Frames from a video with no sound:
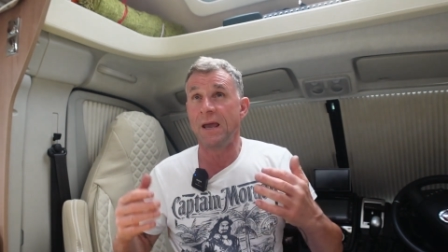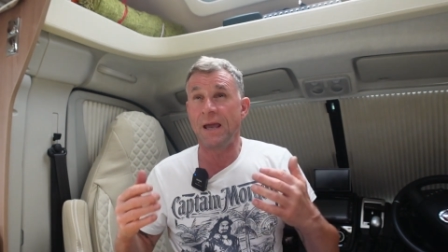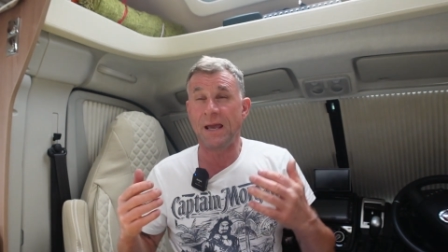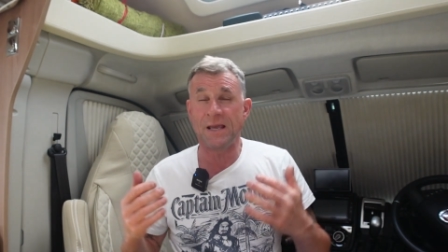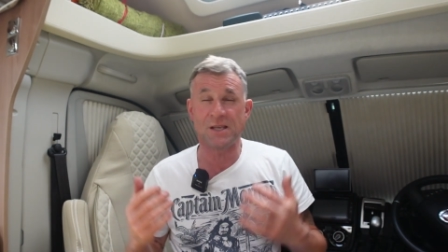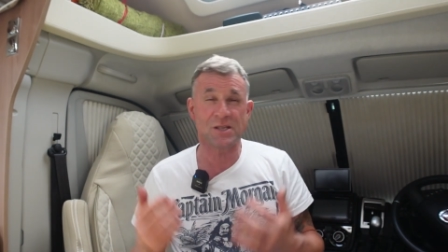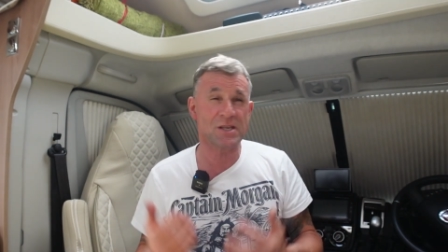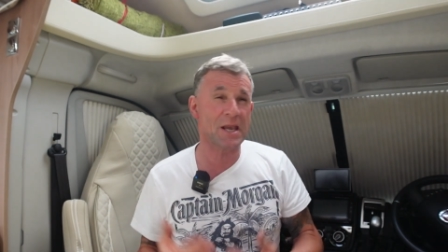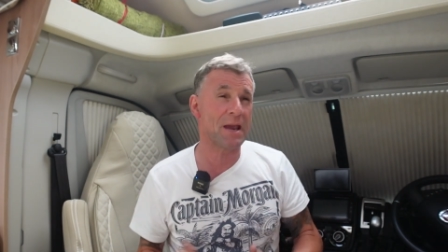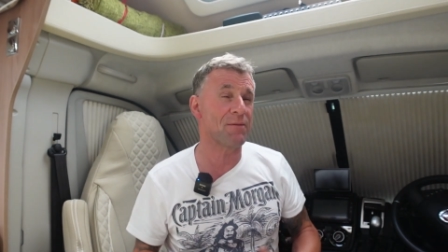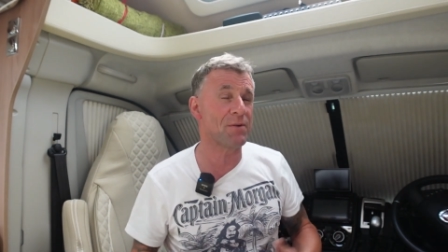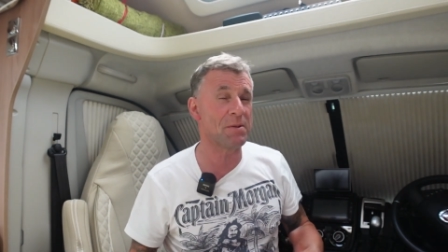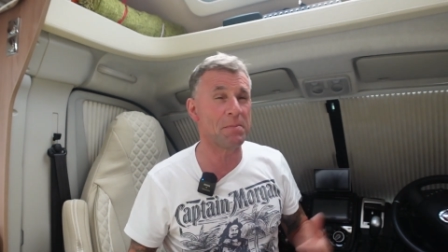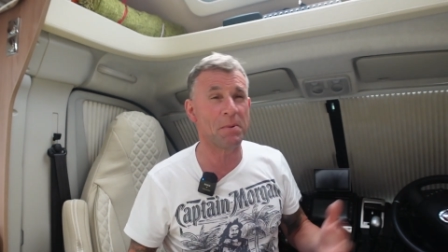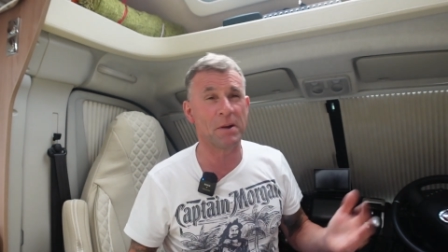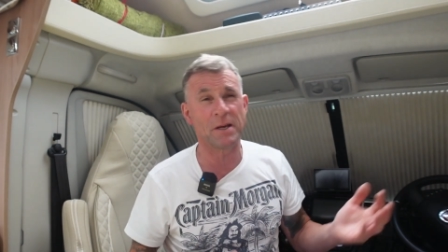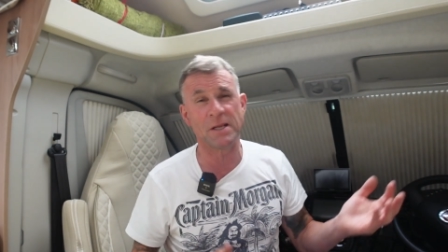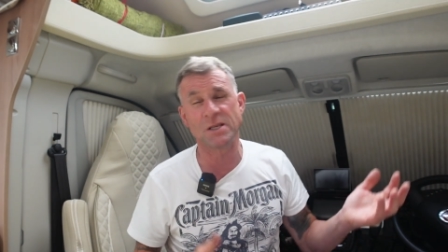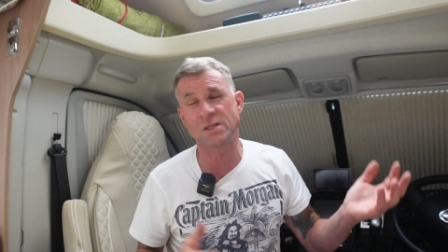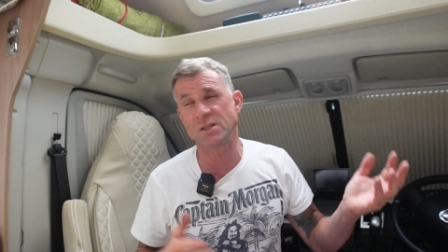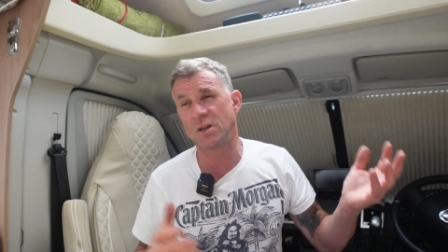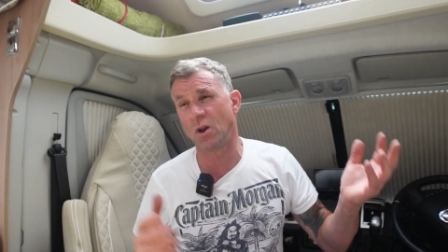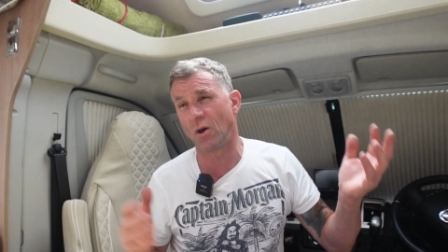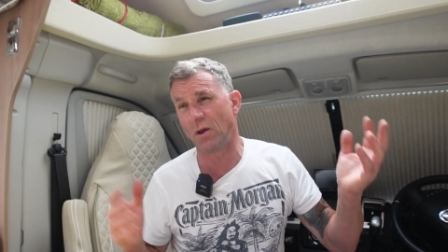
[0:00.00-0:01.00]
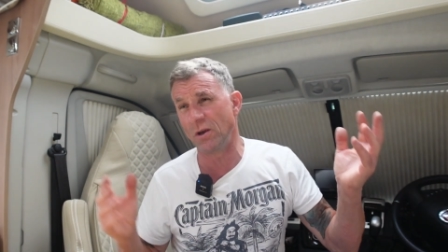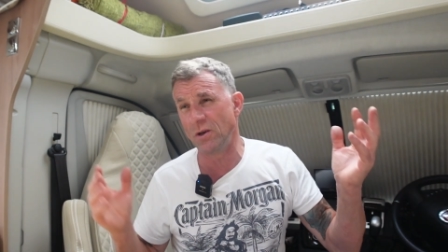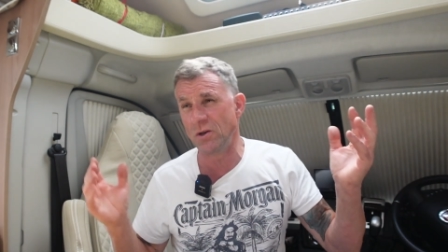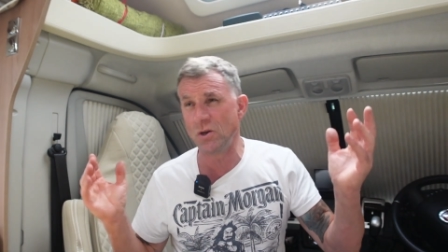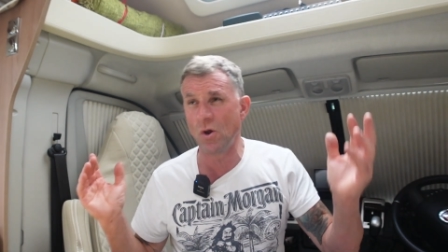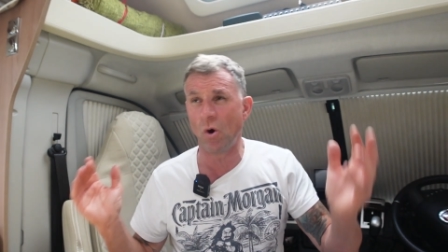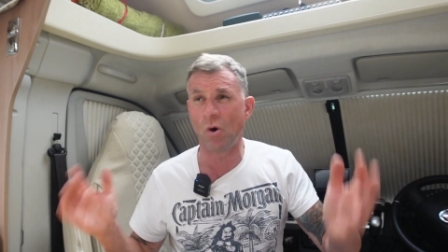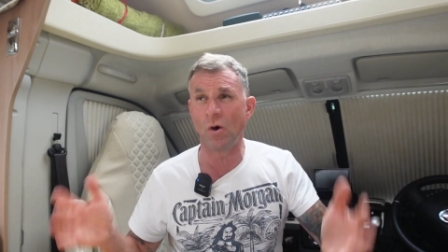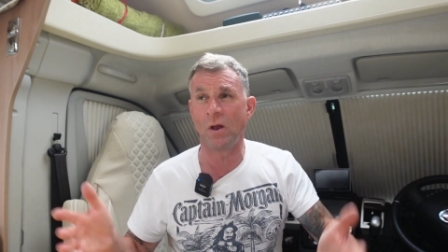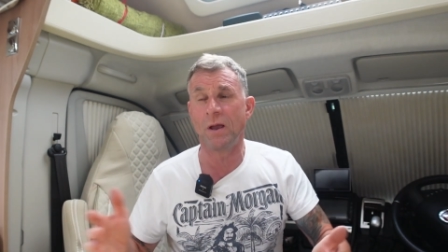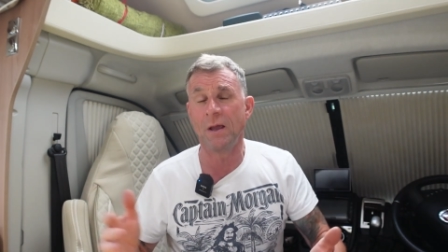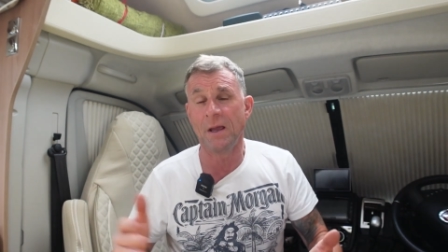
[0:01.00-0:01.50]
It's everybody's like,
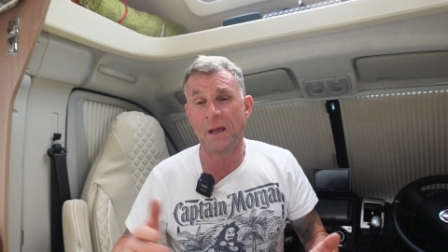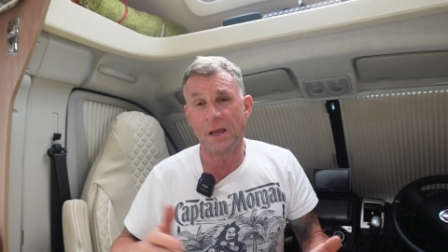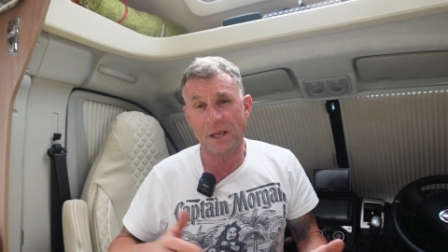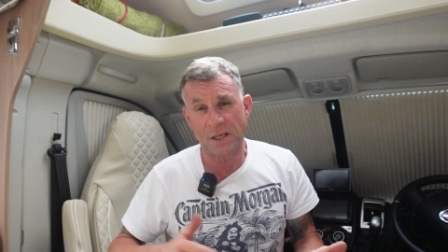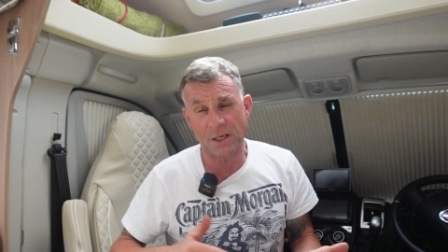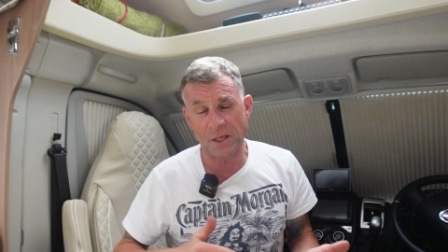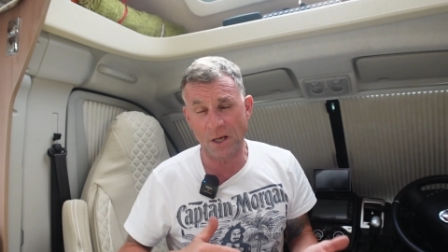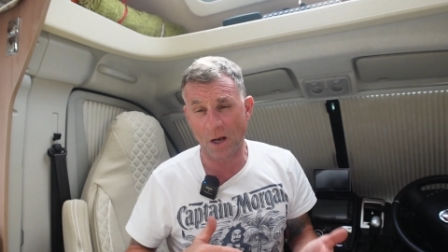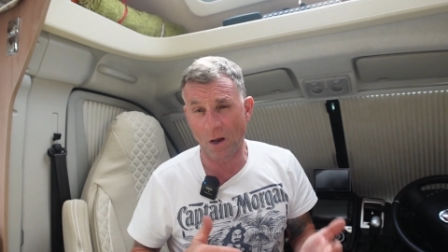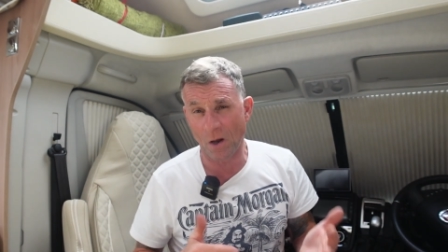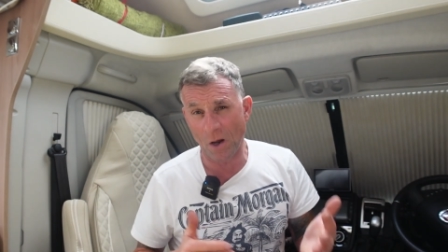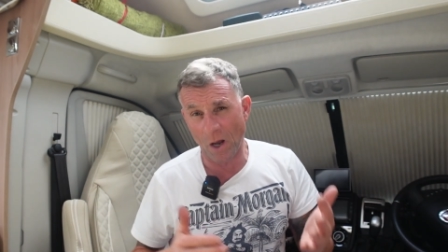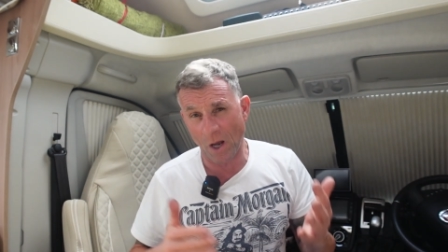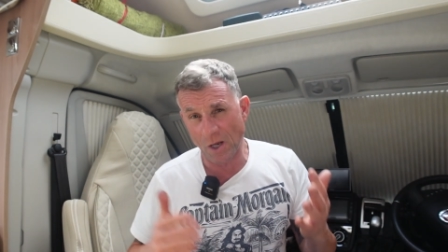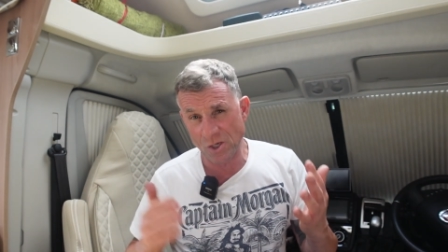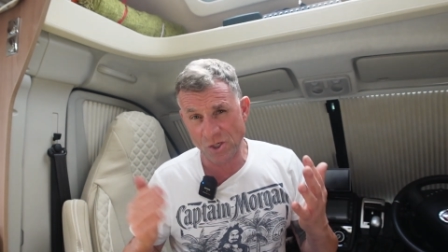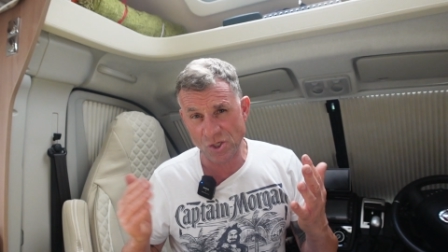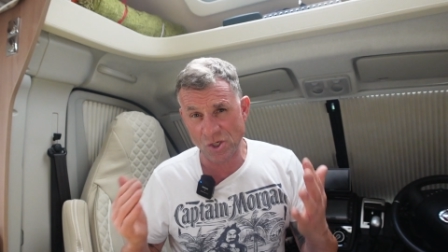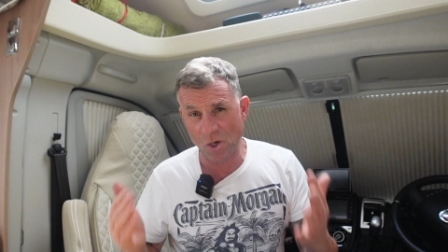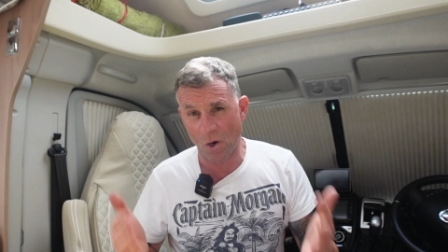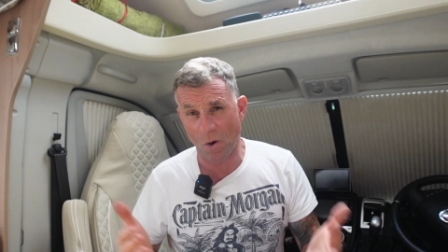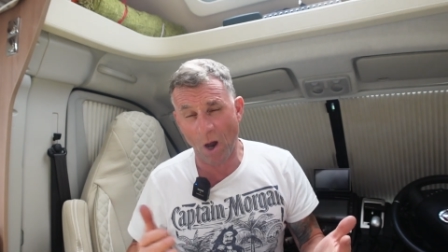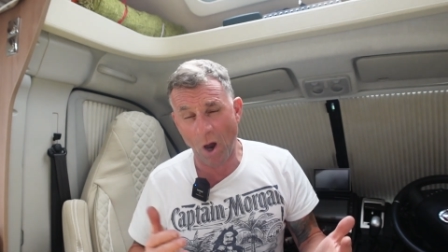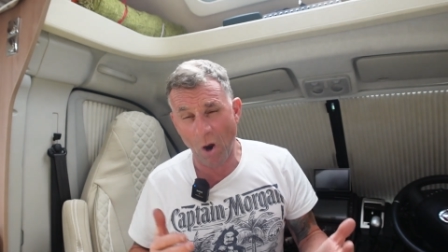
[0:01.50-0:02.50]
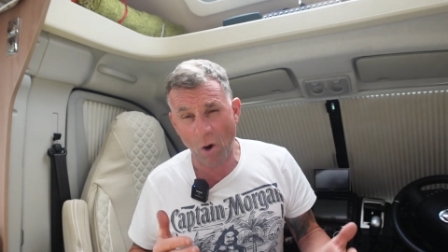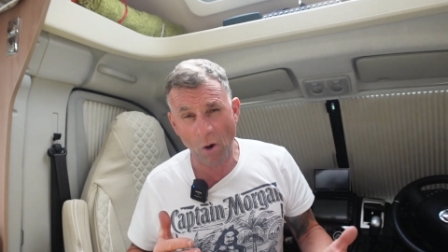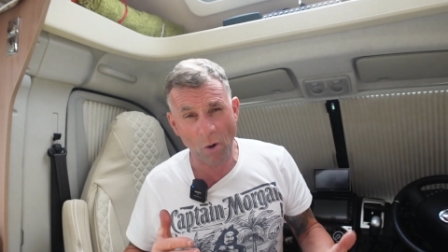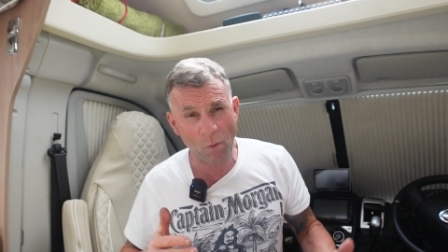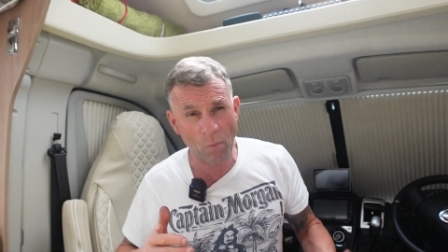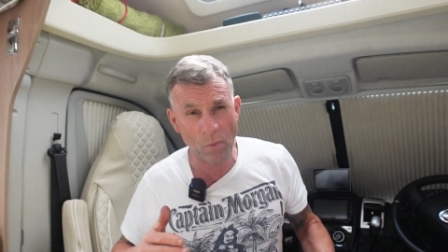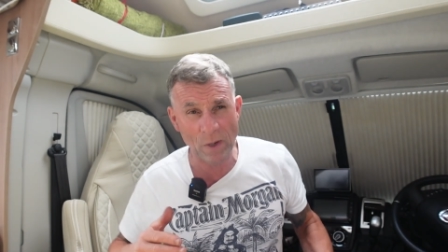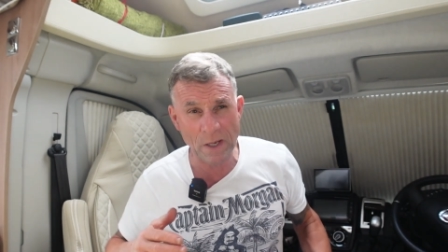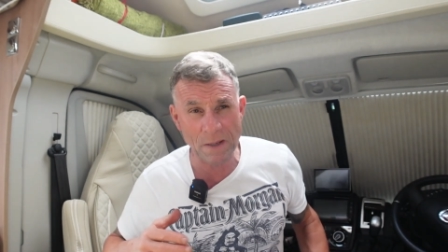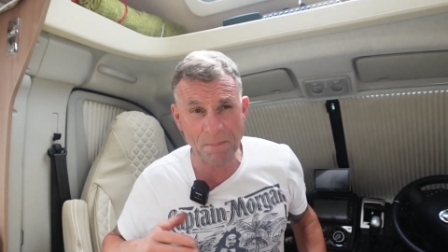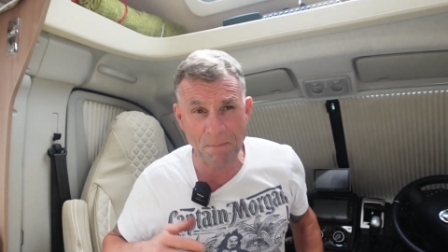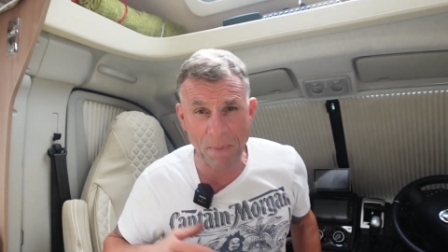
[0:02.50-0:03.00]
not, you know, so
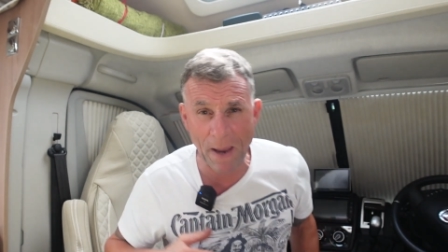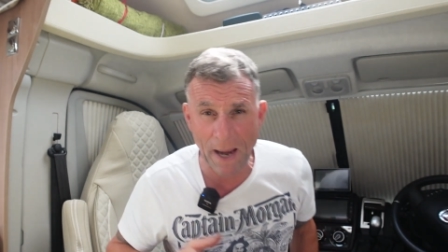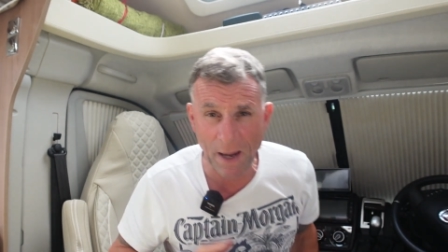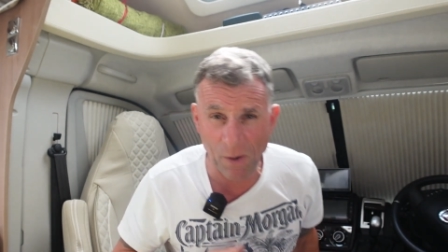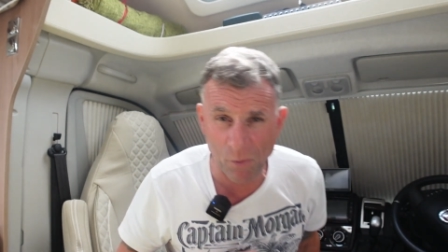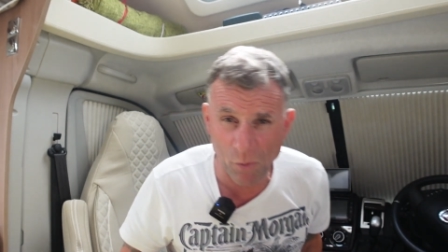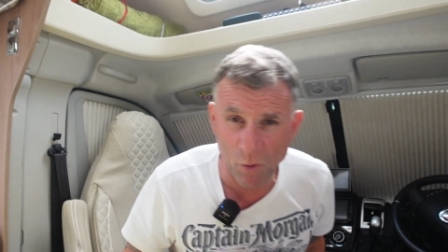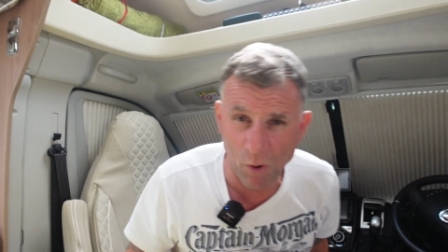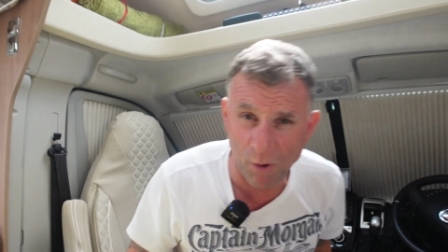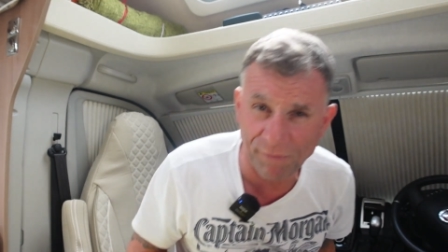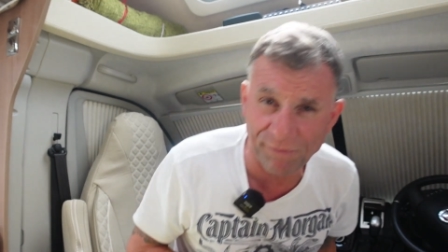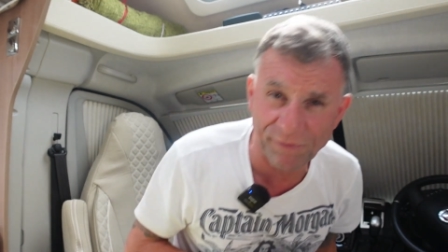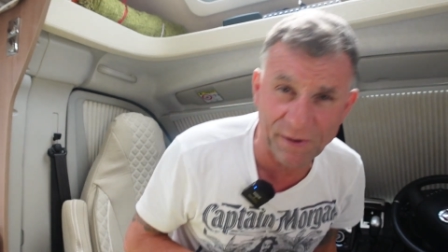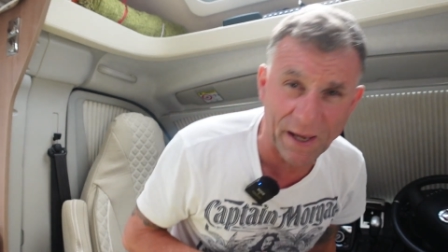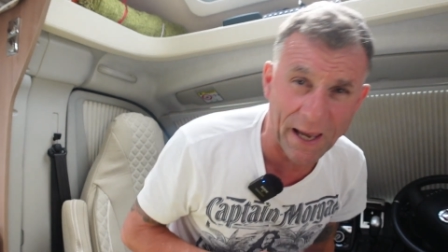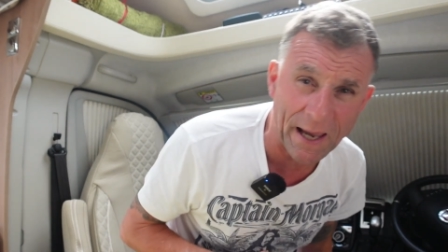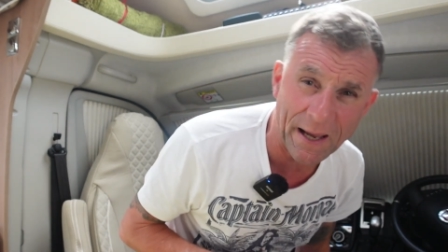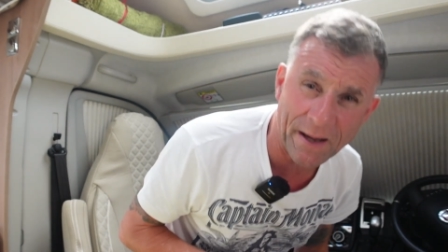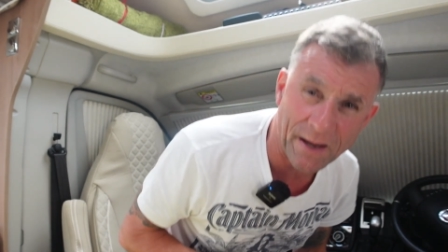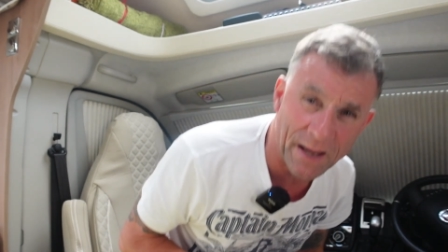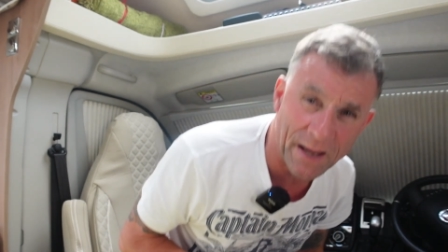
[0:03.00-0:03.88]
are we better off getting